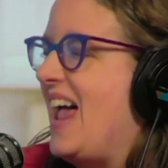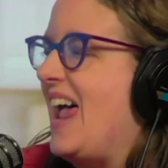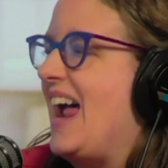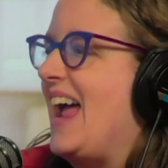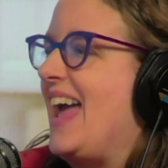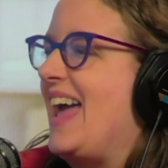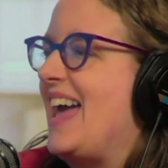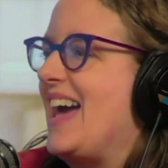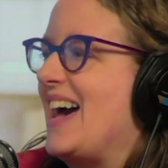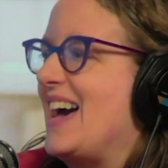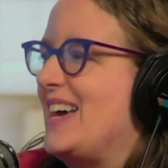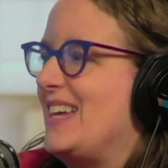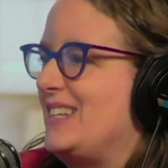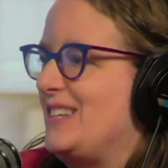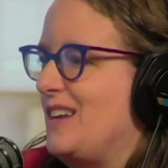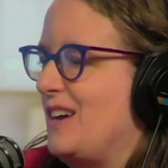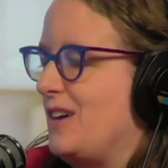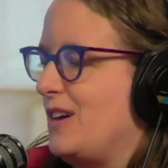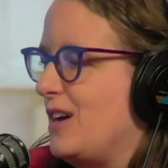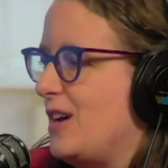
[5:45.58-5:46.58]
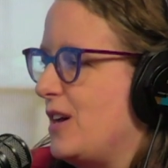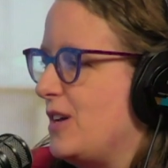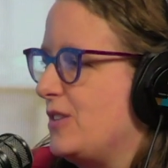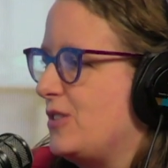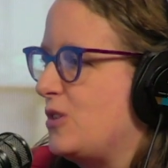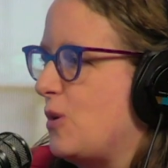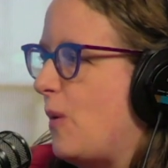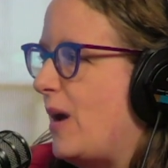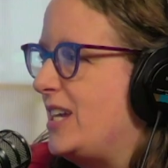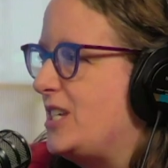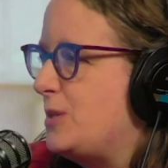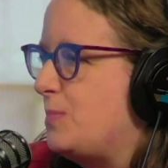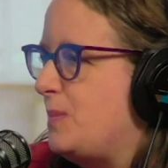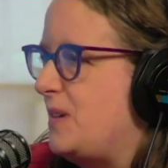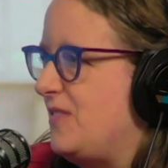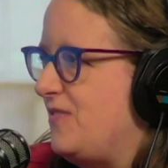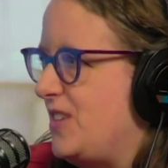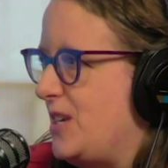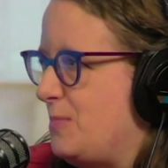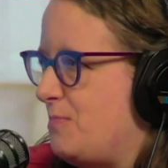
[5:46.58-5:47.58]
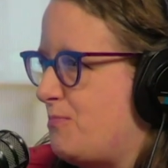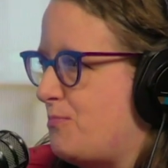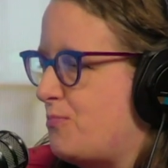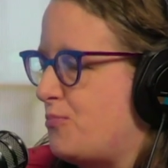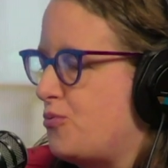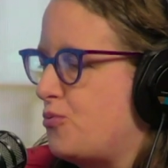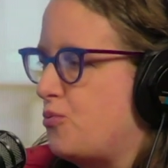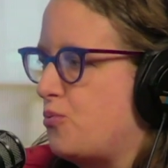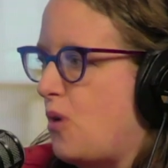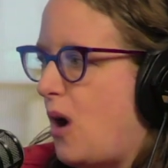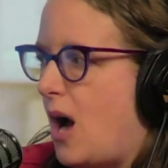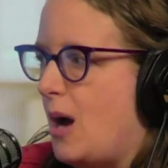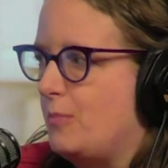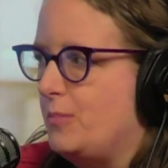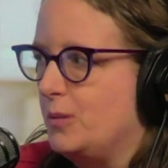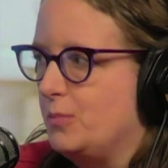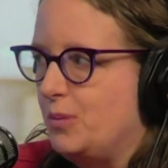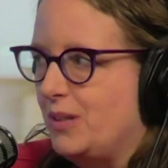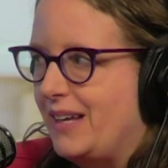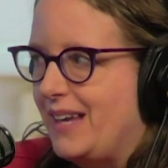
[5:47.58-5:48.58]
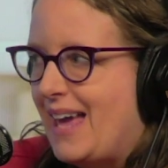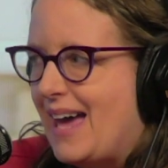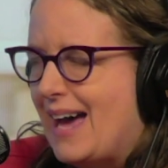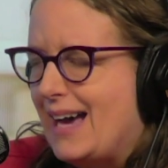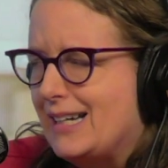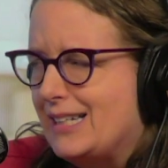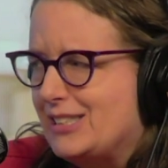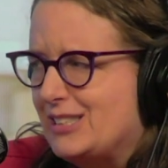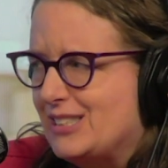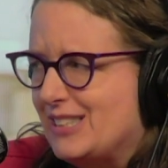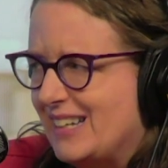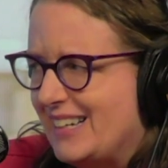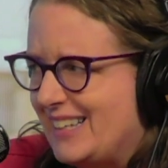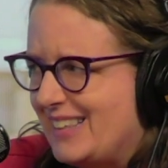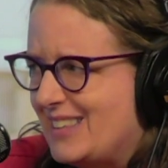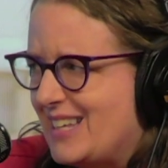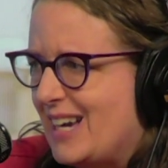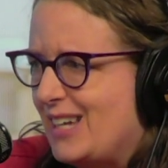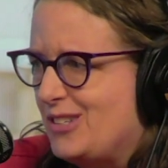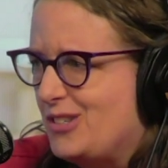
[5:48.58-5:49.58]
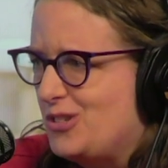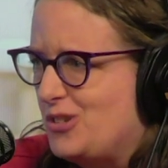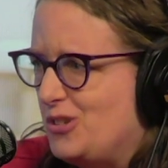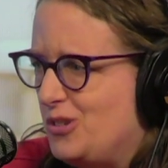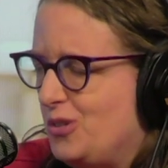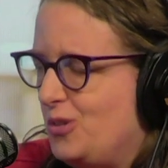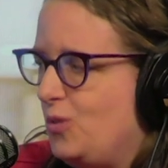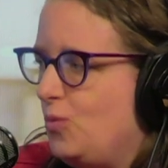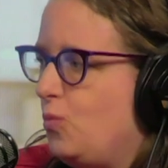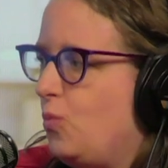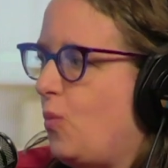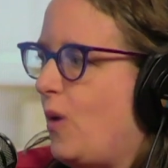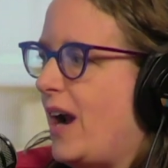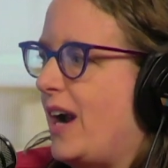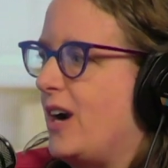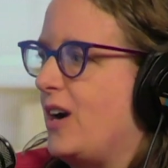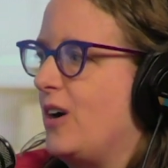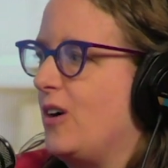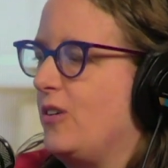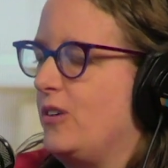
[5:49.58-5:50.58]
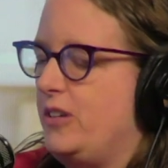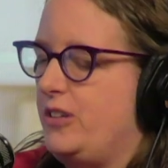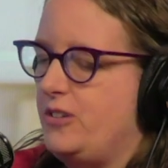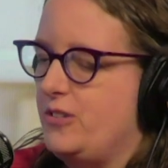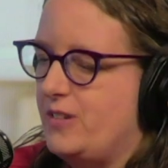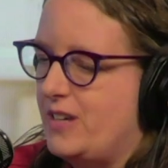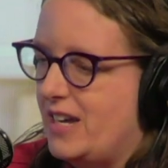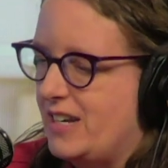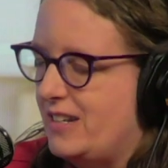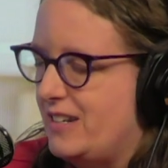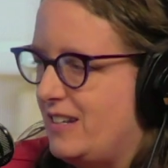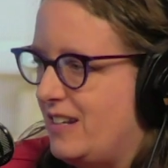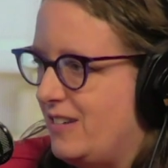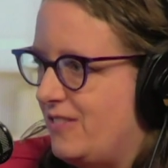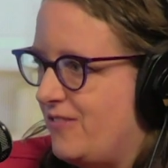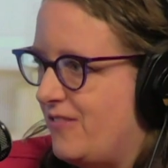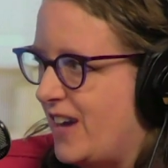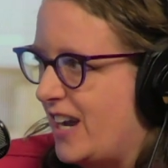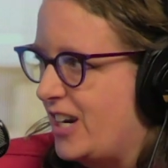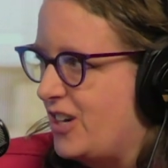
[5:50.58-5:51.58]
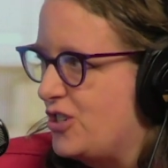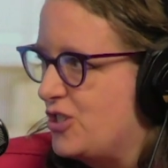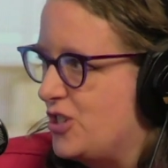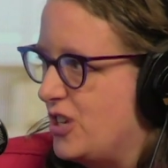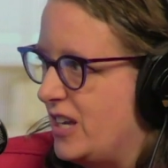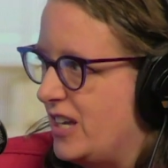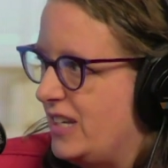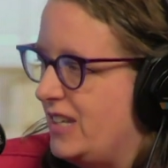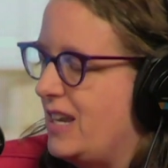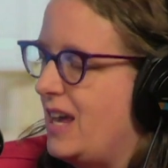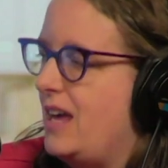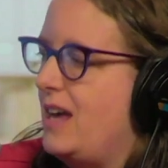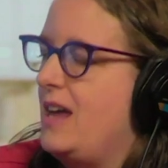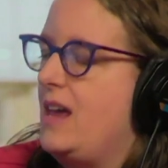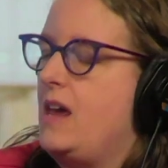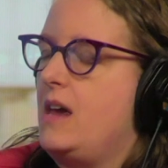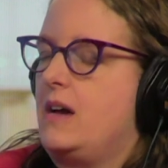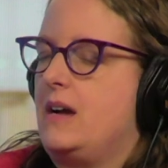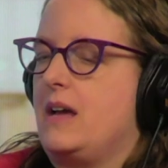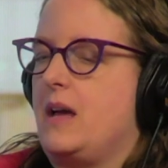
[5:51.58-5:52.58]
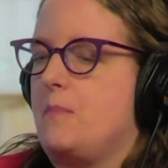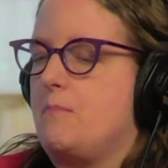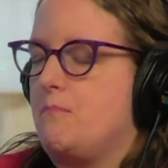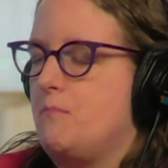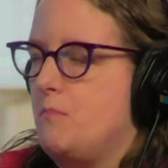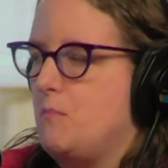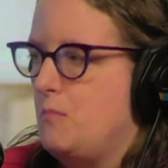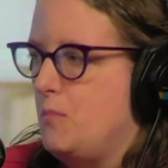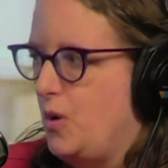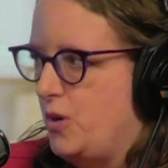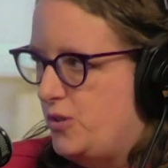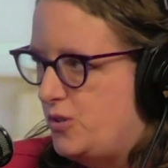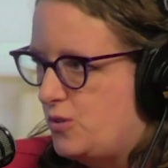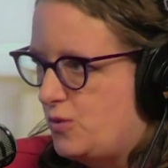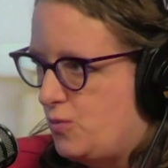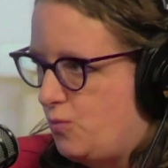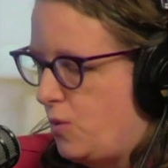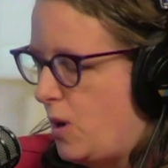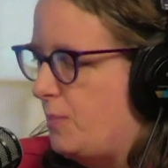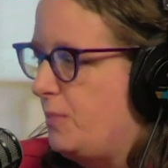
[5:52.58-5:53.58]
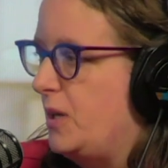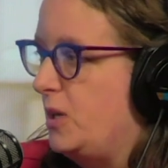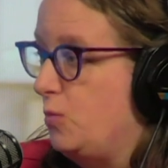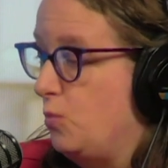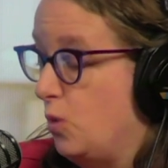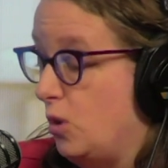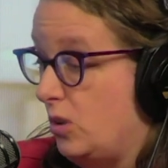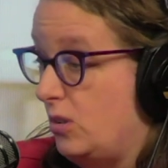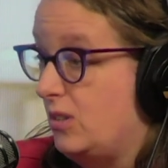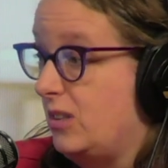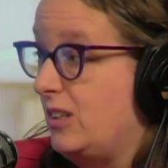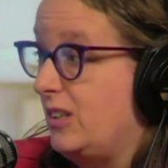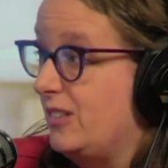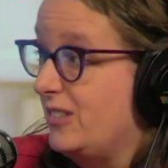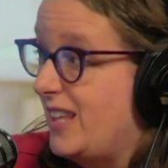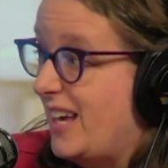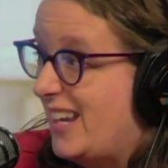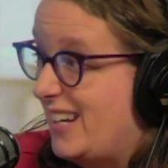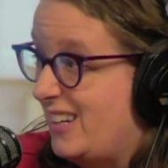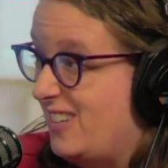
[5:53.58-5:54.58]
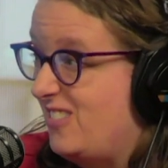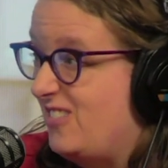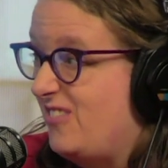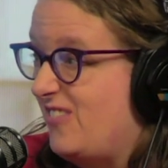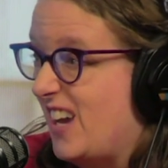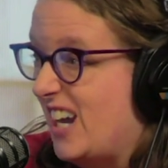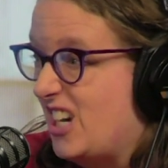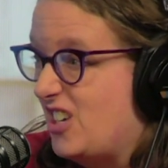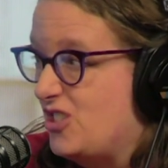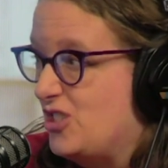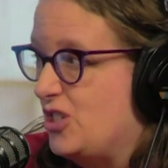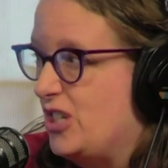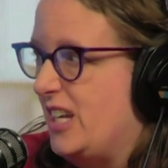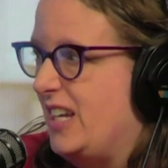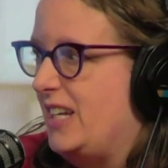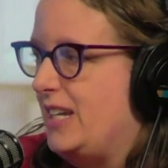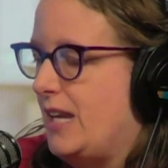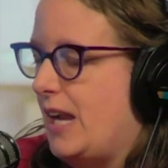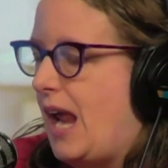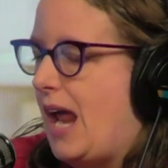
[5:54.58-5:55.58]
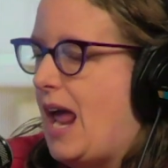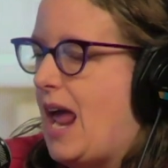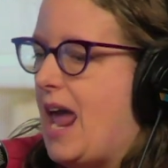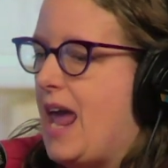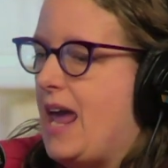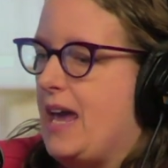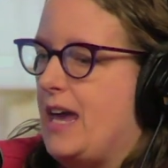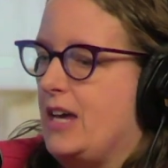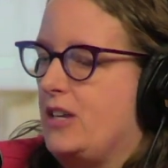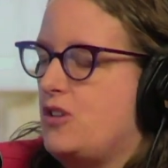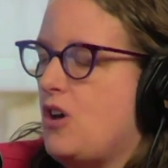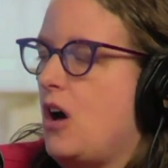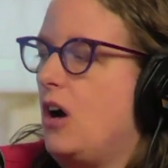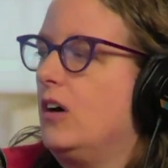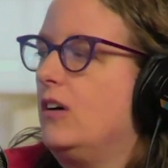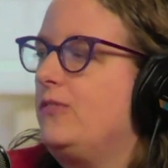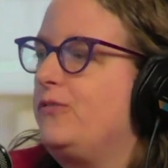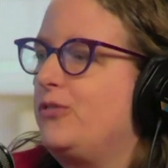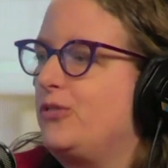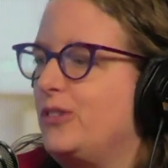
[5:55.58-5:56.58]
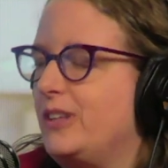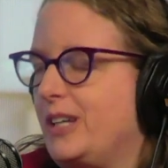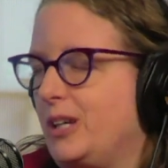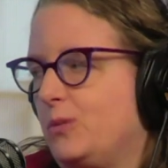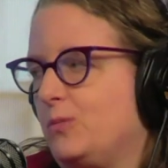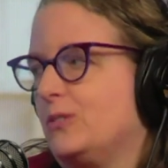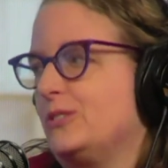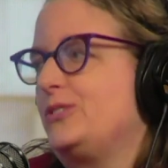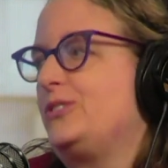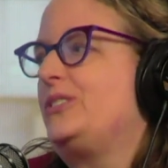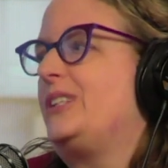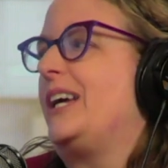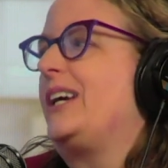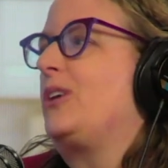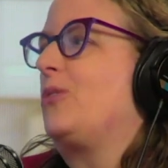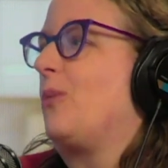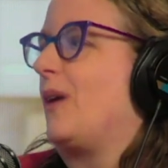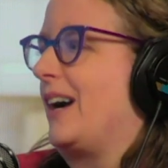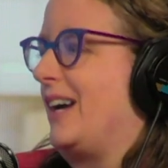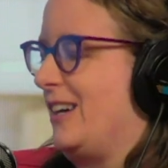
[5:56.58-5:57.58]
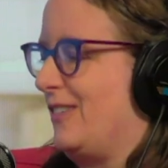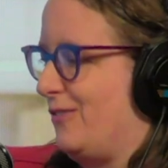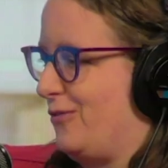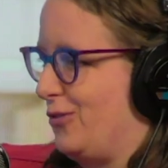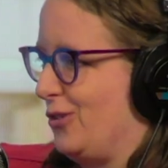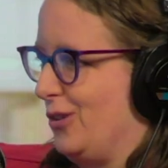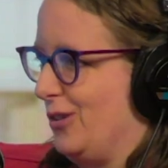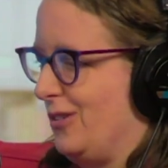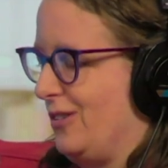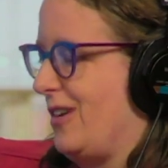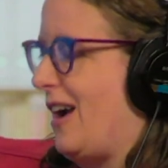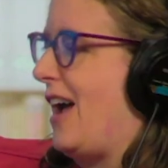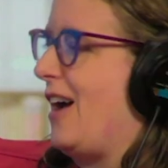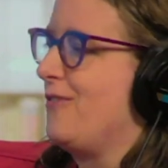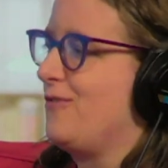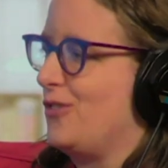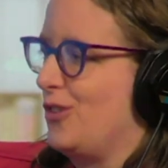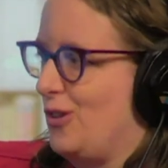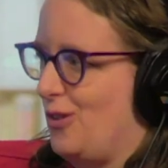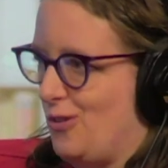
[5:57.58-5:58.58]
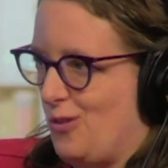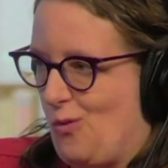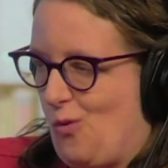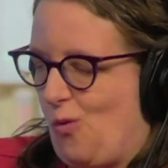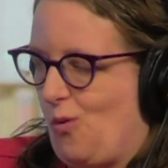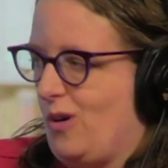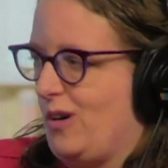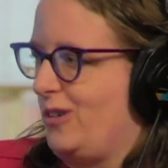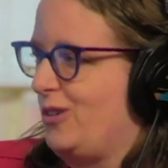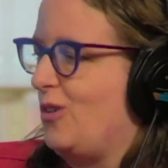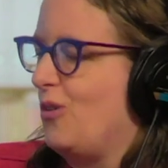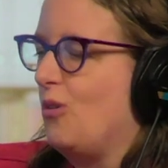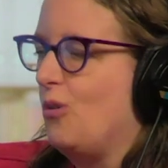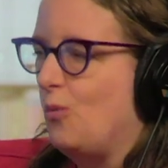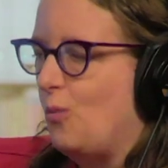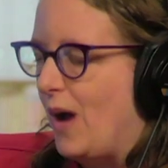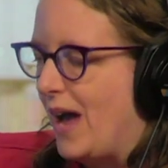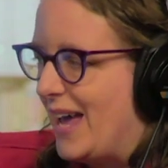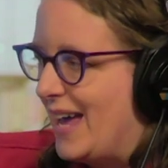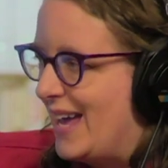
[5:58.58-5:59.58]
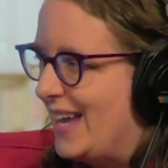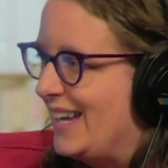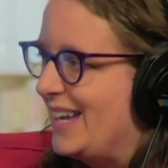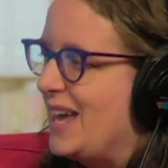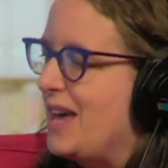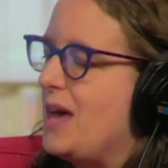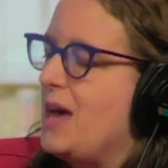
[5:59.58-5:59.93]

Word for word: And so HPV probably acts like that too, where you get an infection. Most women will clear that infection and hopefully it will stay quiet forever or go away.